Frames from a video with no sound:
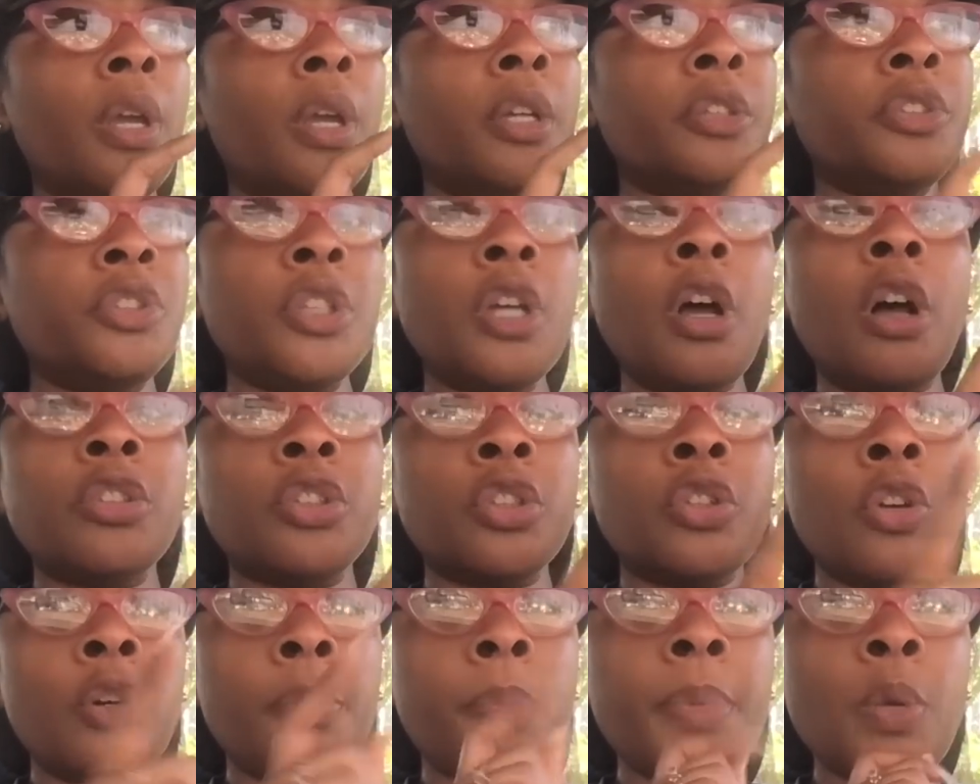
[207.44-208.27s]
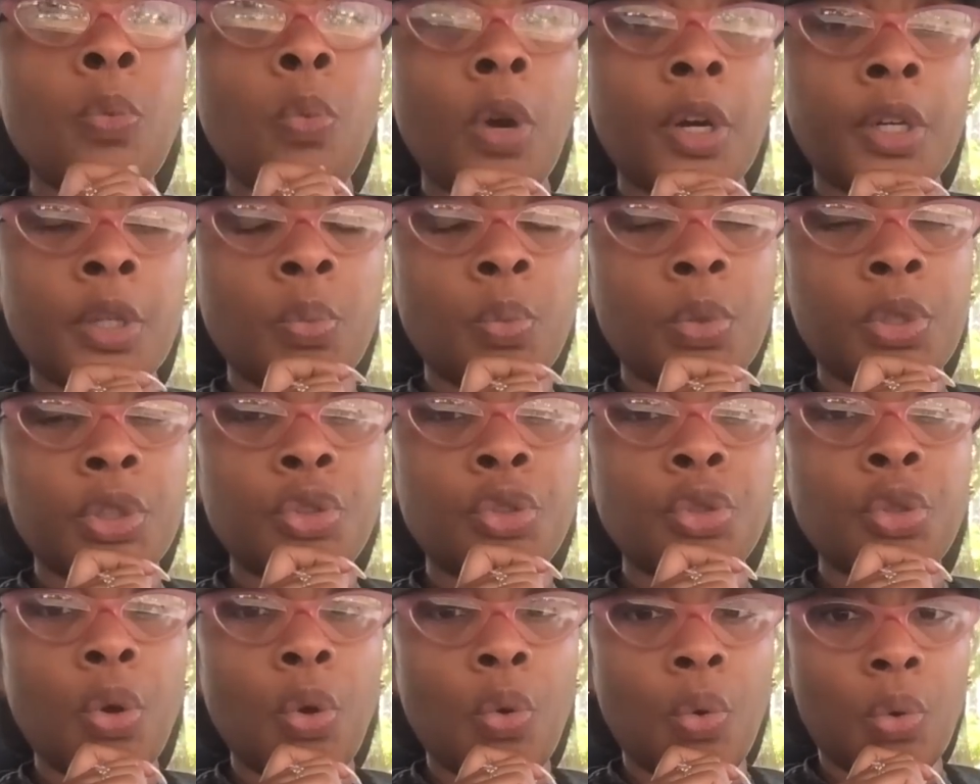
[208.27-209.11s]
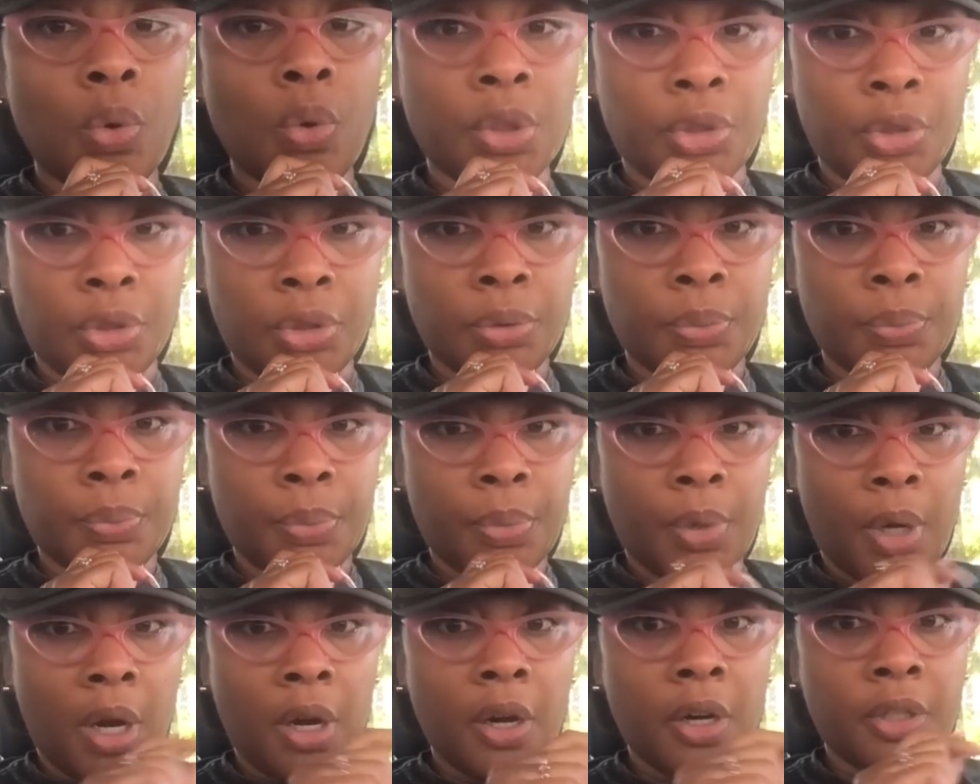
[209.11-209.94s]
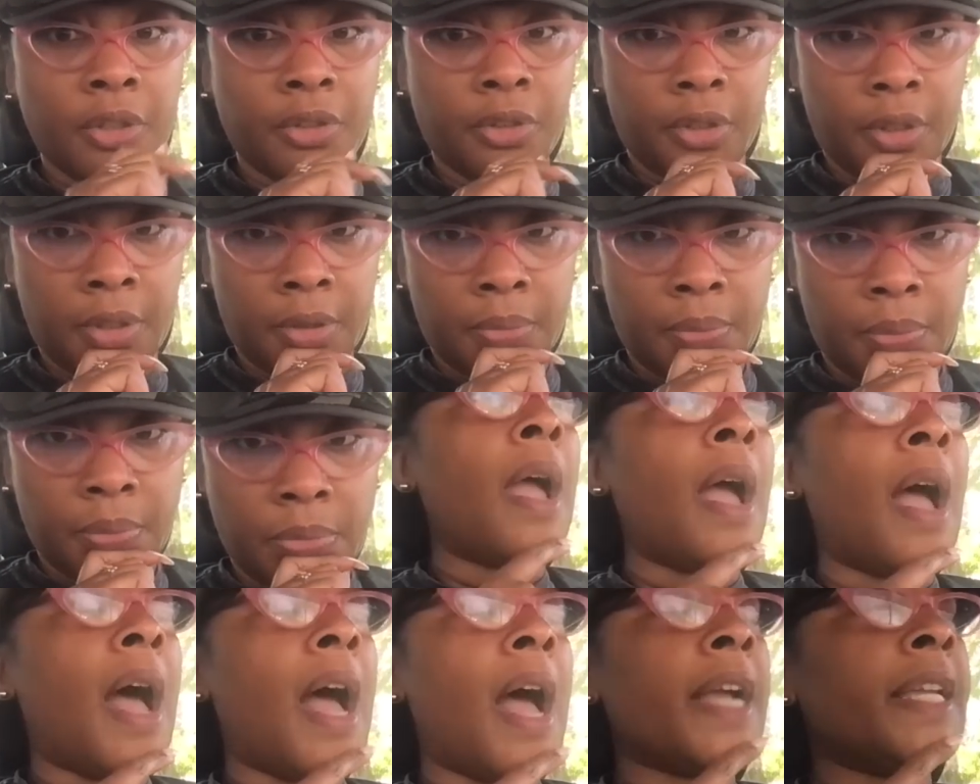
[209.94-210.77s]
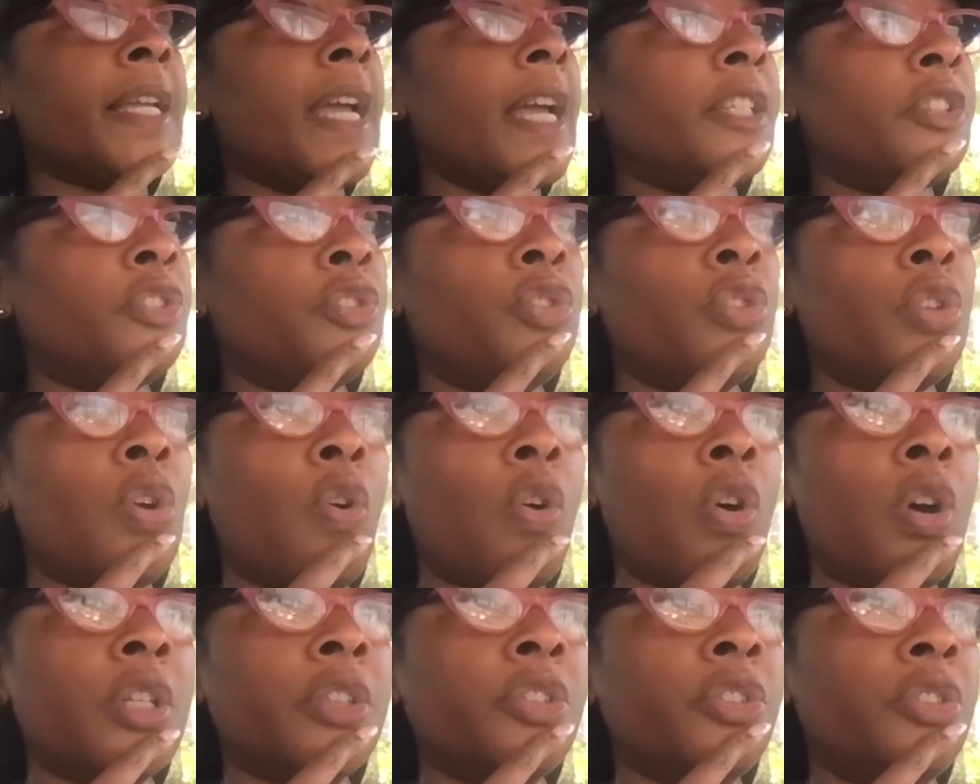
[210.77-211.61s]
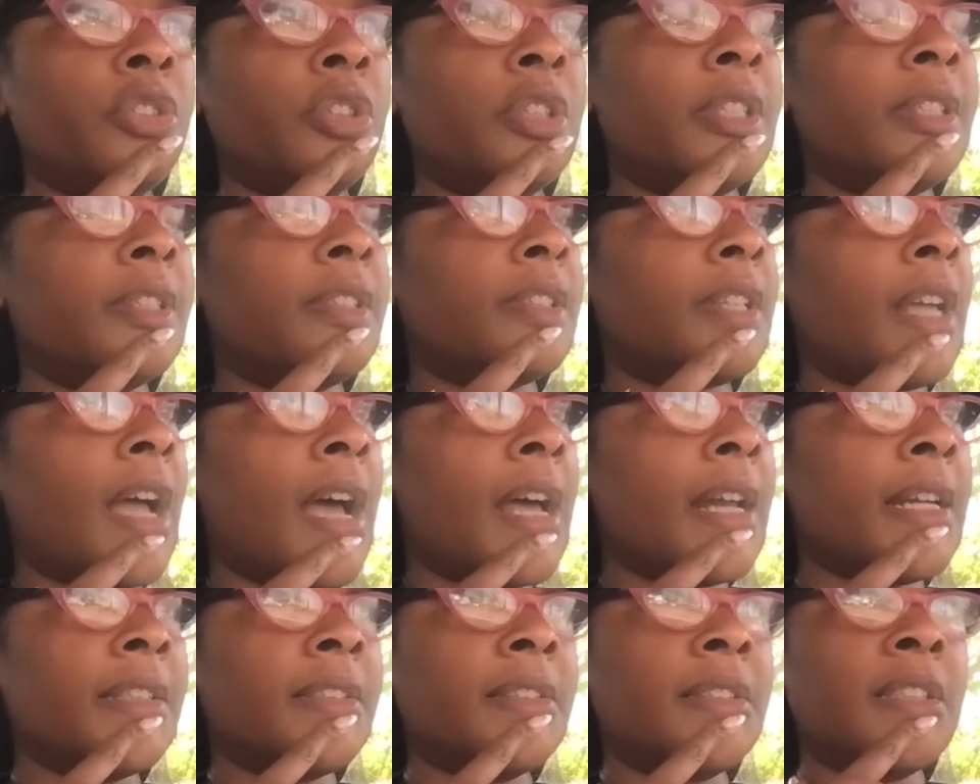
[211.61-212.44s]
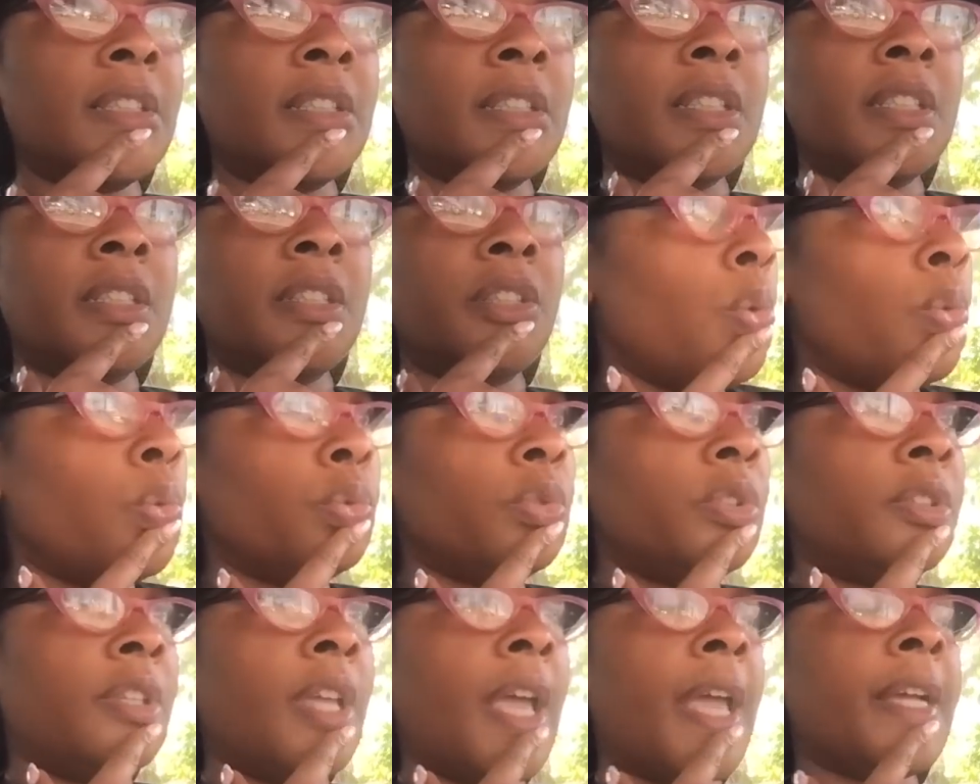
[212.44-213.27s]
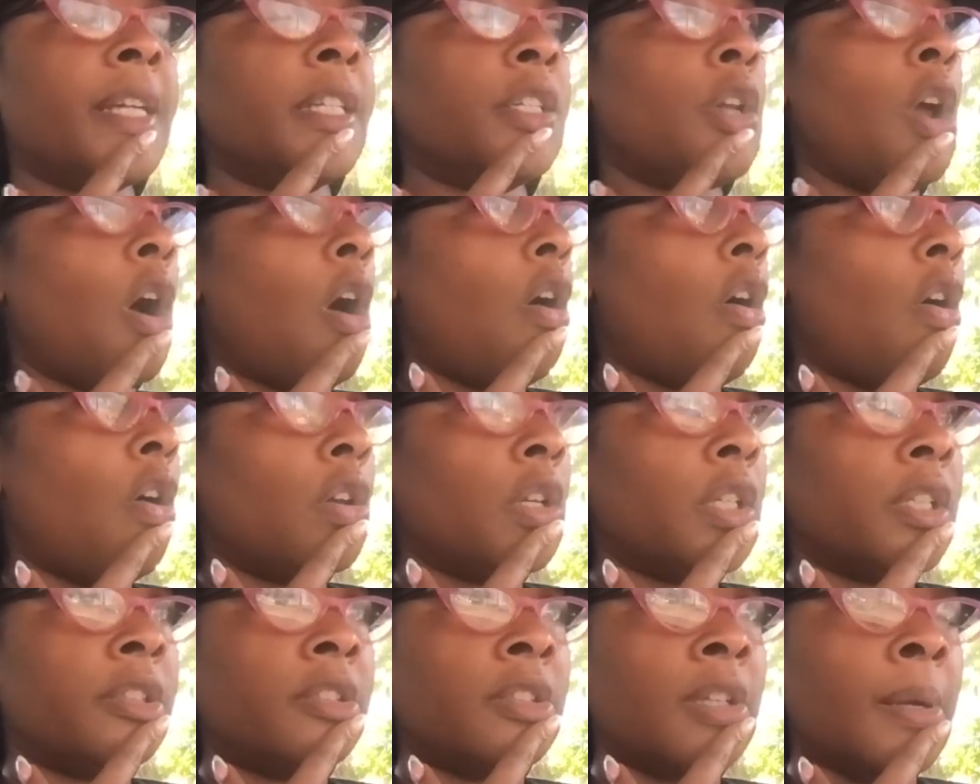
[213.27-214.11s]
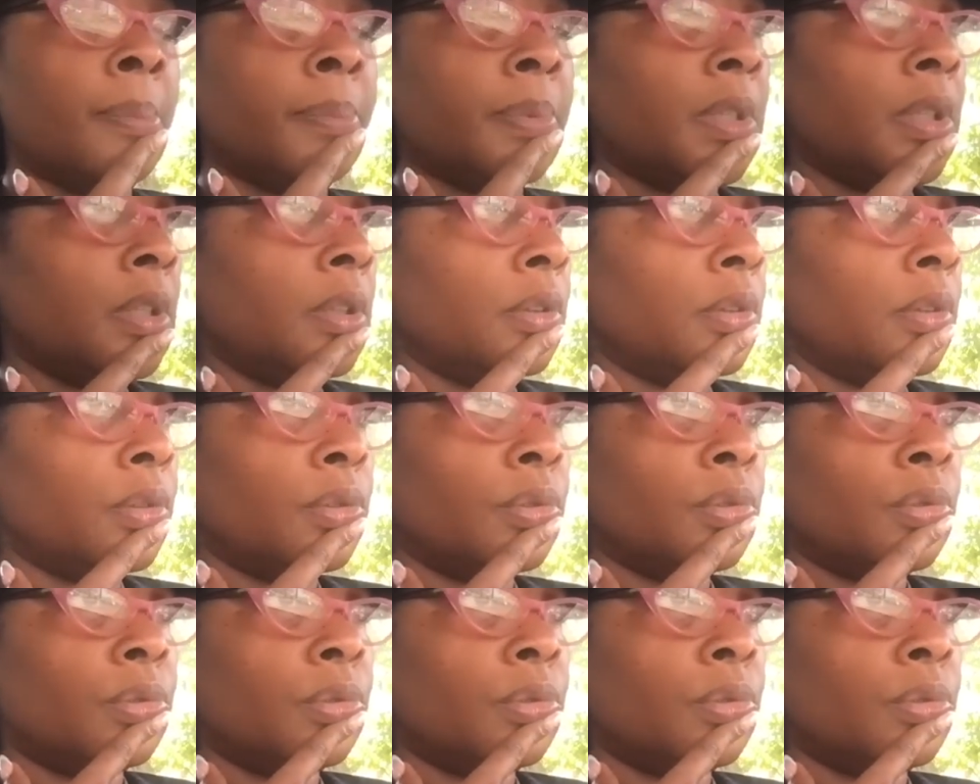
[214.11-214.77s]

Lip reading: She also going to be working with George Harrison. I guess George decided to take a doll or something.